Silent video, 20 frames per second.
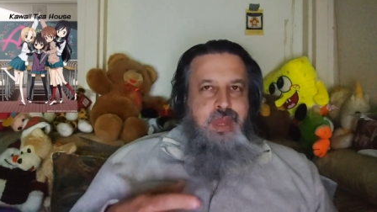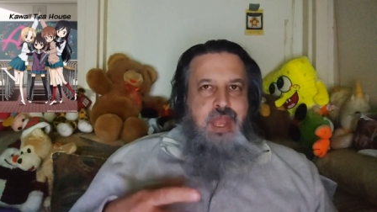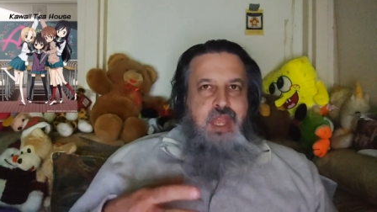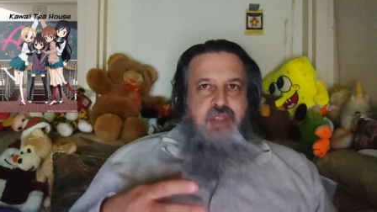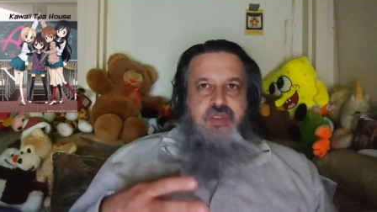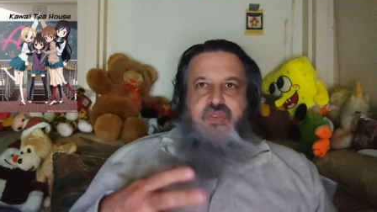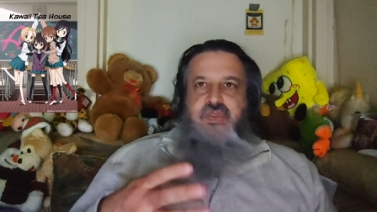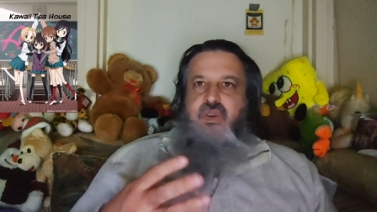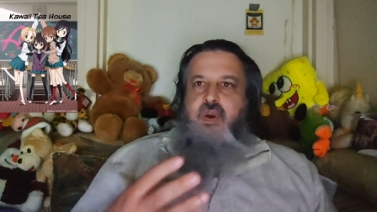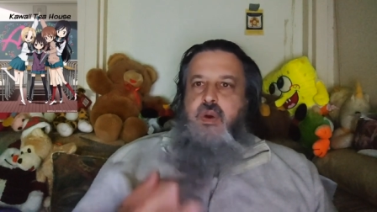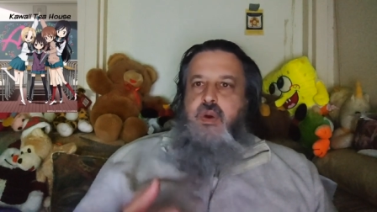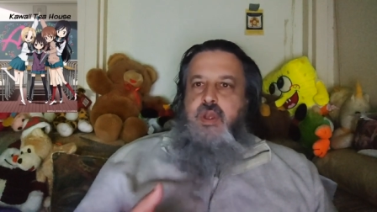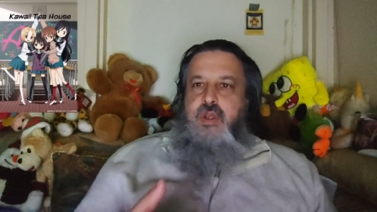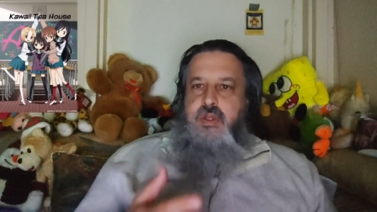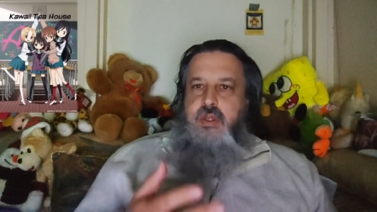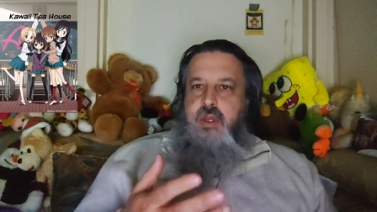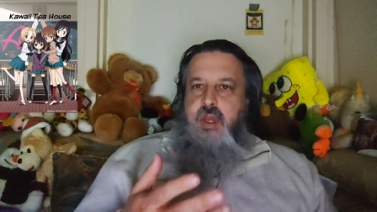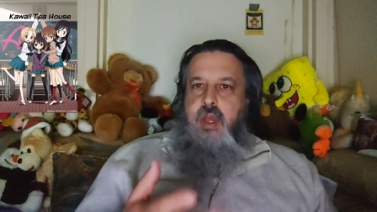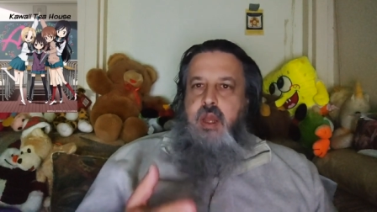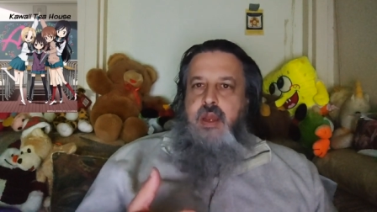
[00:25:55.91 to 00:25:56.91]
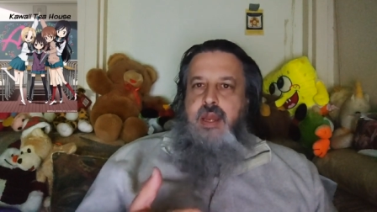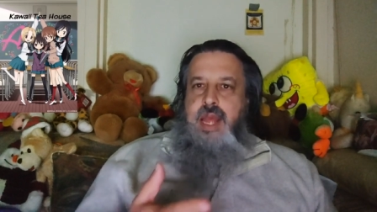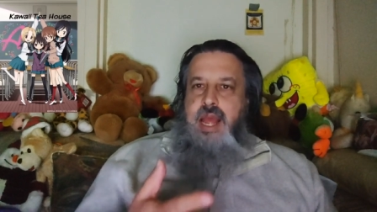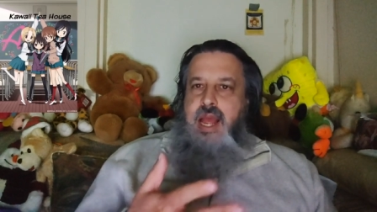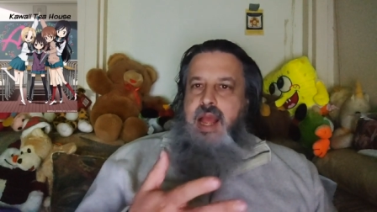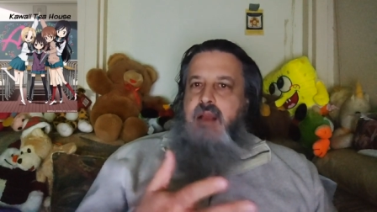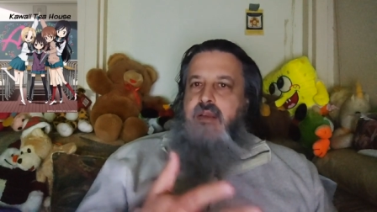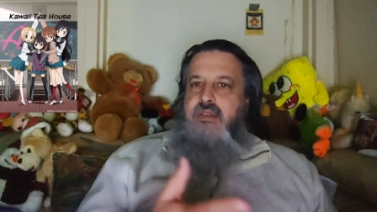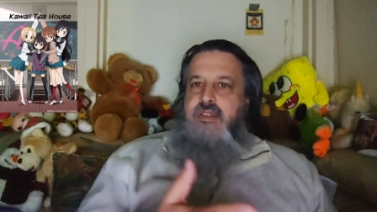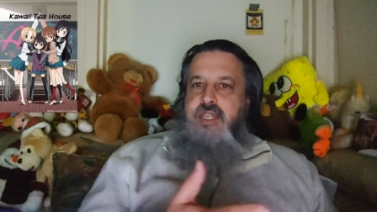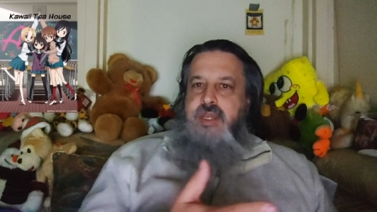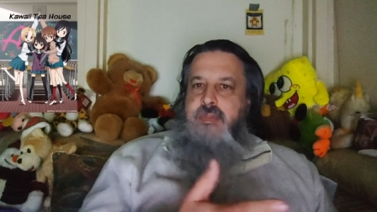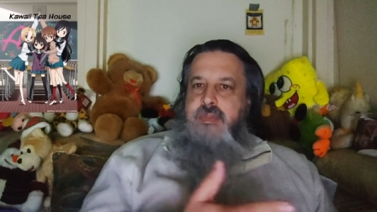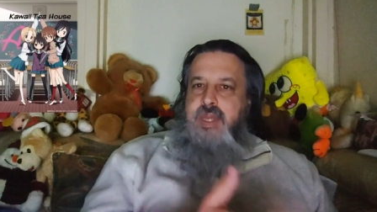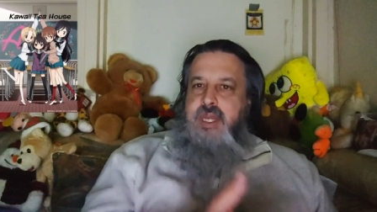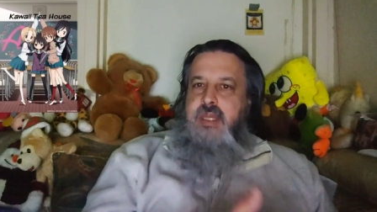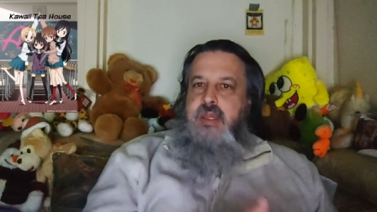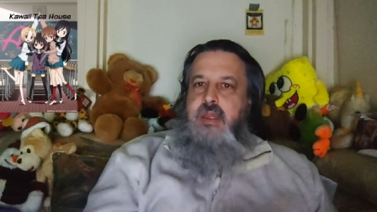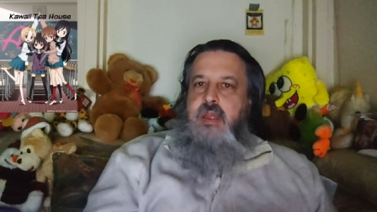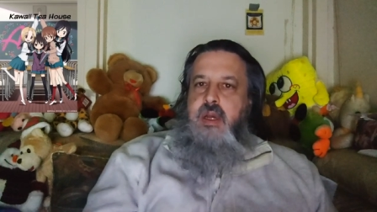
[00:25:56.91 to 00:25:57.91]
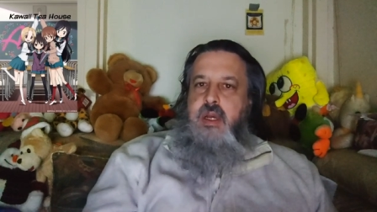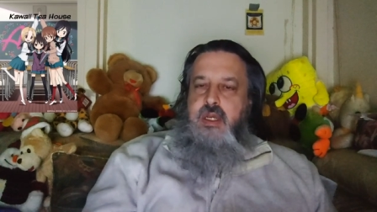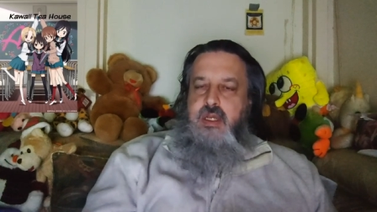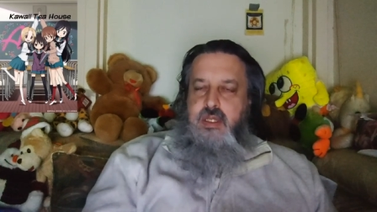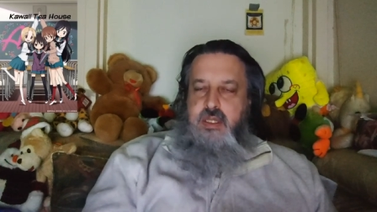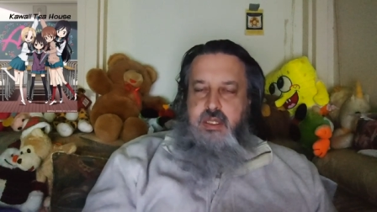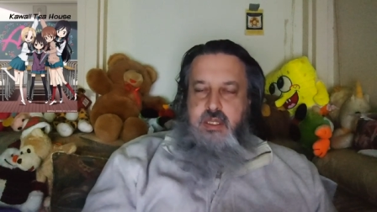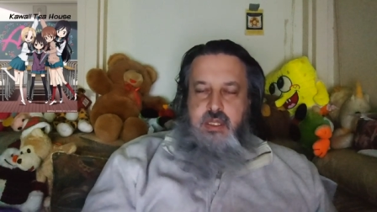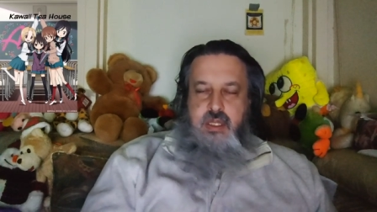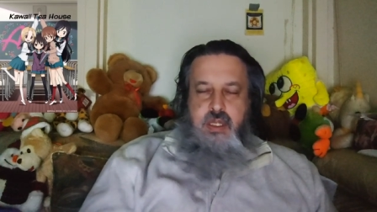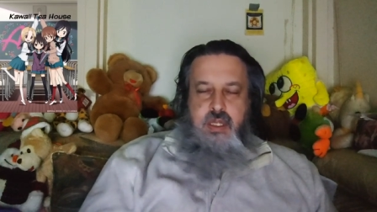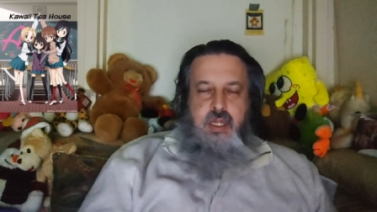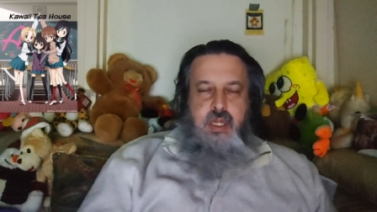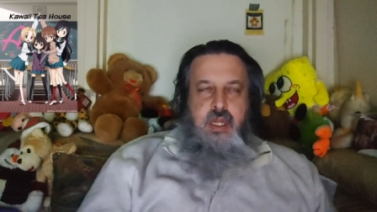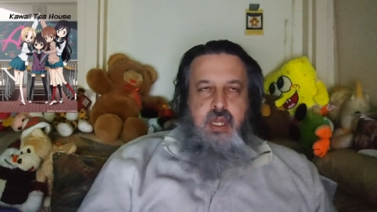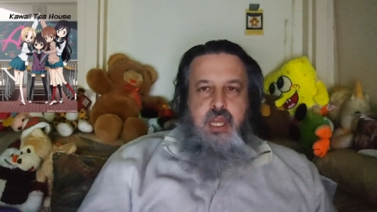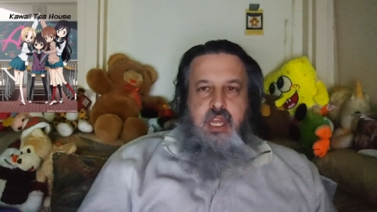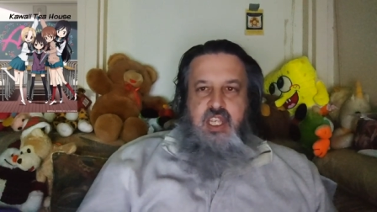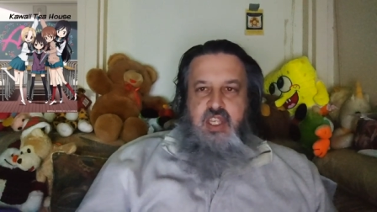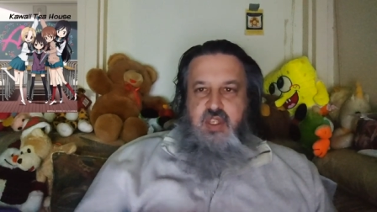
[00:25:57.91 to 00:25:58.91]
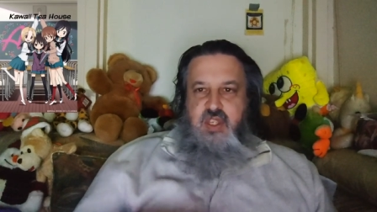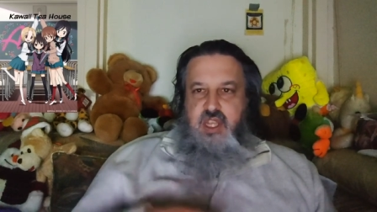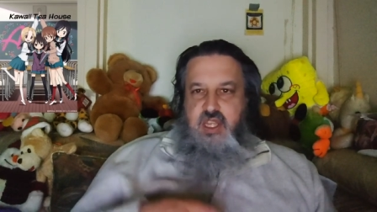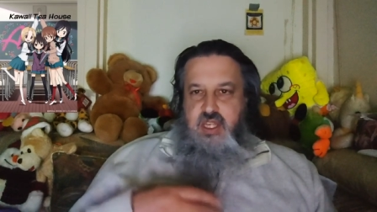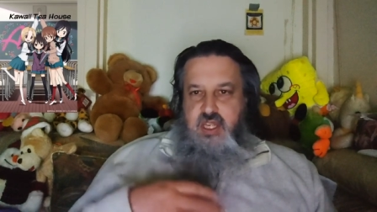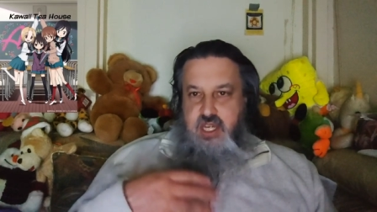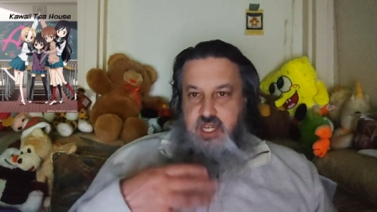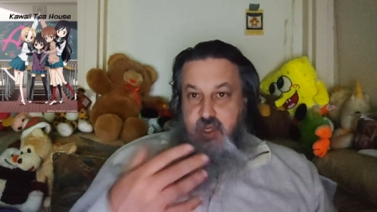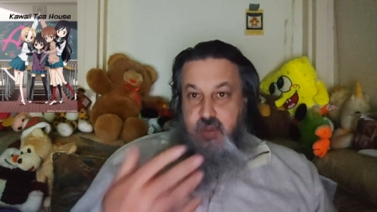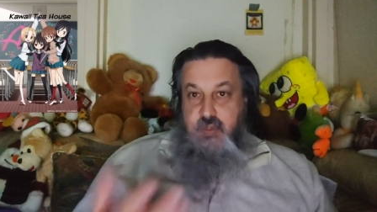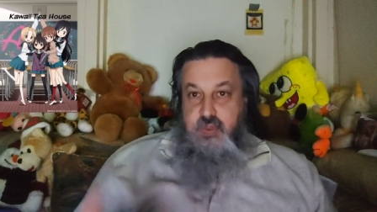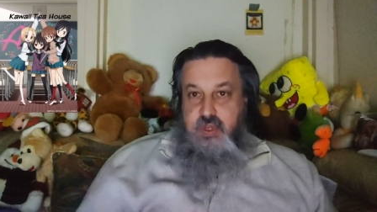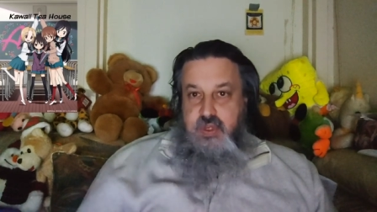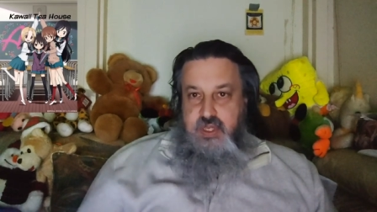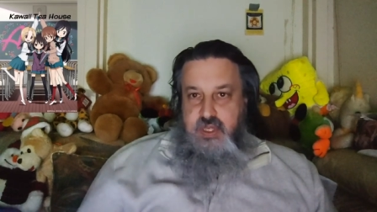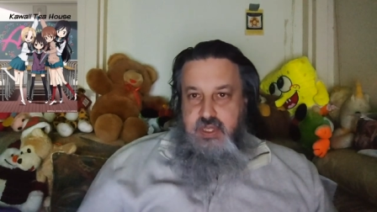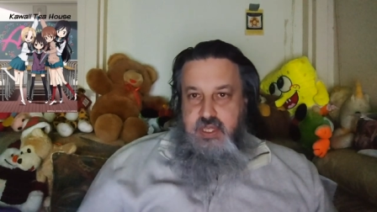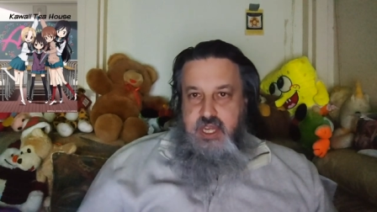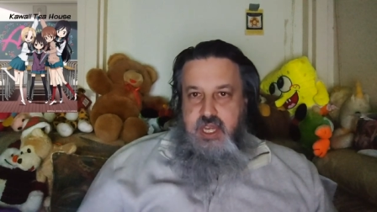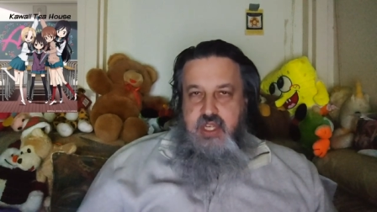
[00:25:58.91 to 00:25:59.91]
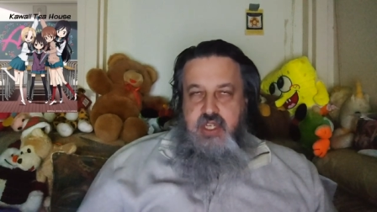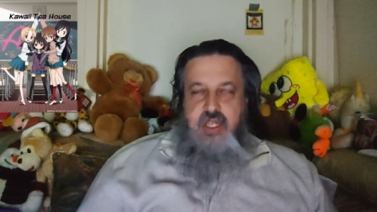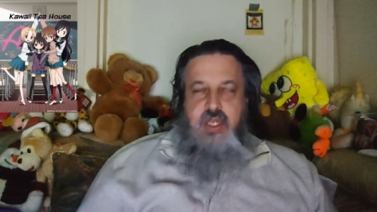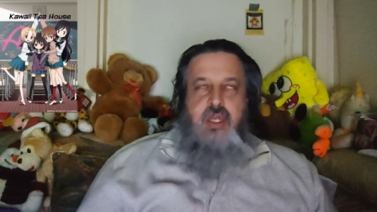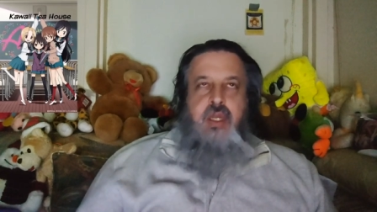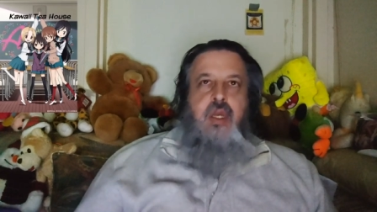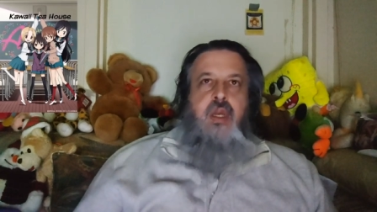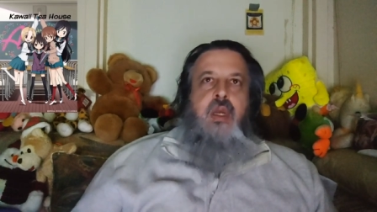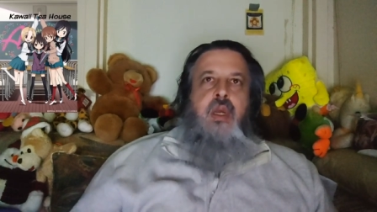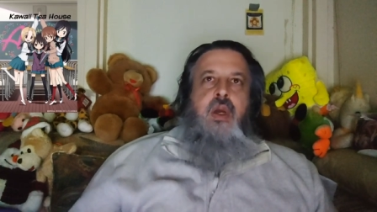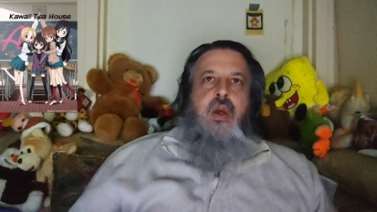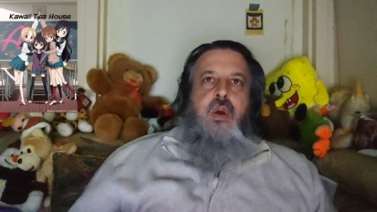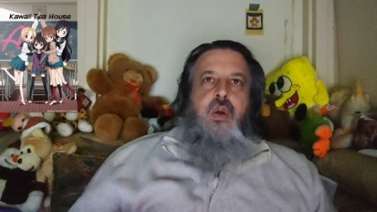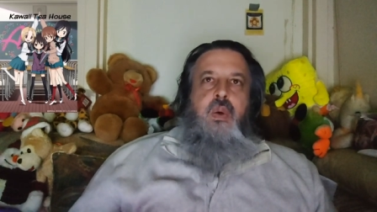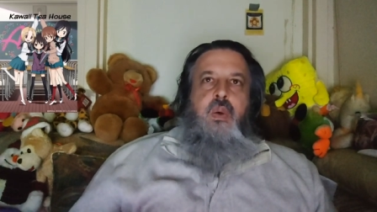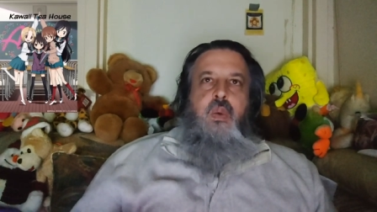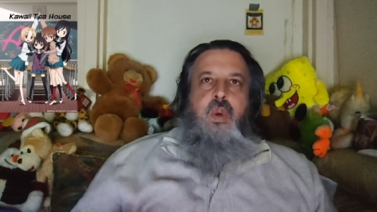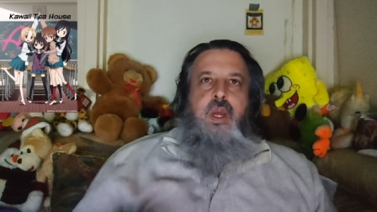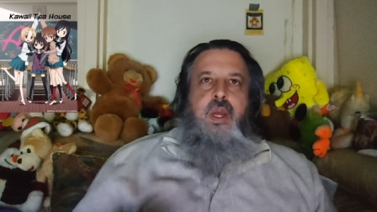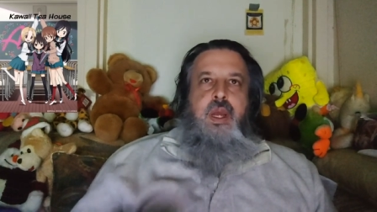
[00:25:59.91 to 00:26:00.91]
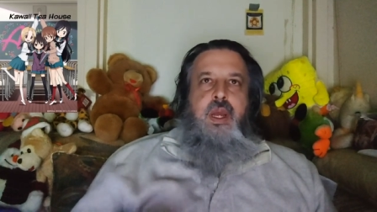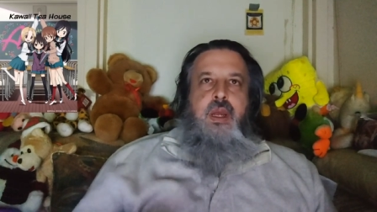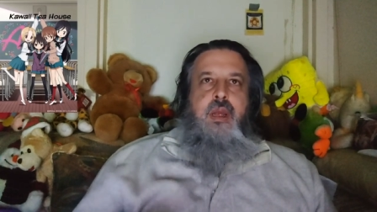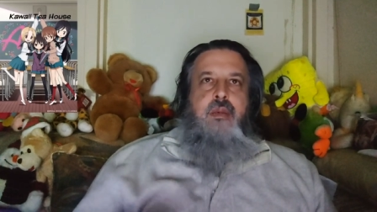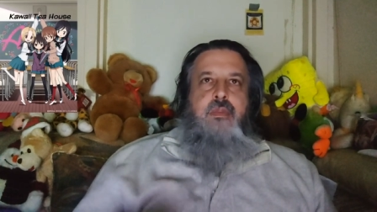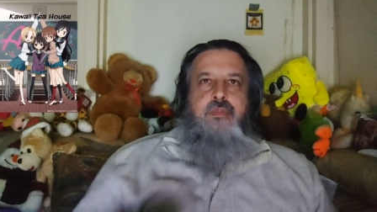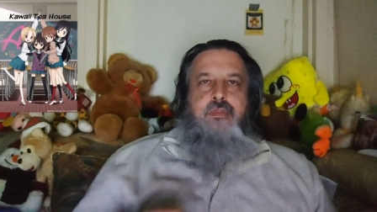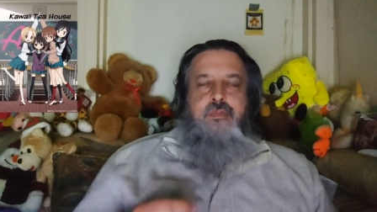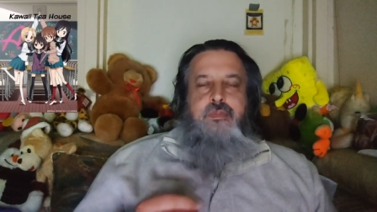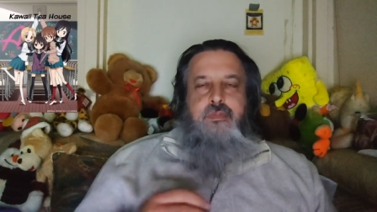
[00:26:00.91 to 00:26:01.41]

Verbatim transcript: is focused on how something looks as an initial presentation. Where